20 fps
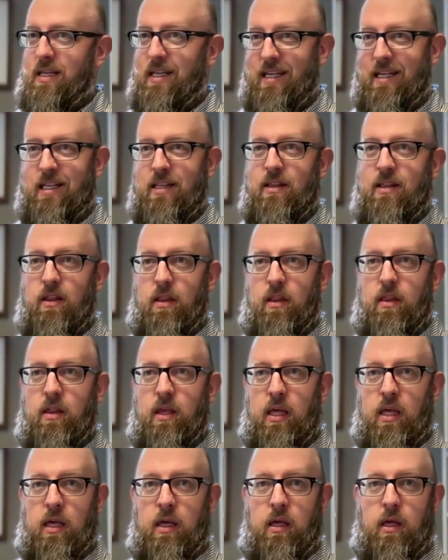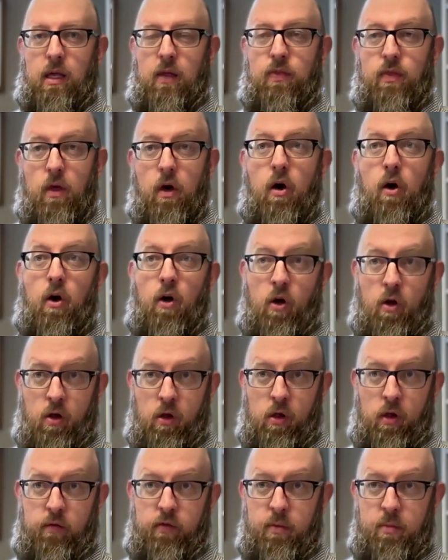in the in the
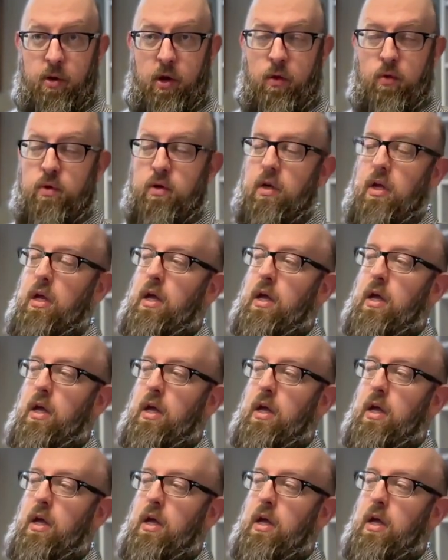hull of the boat,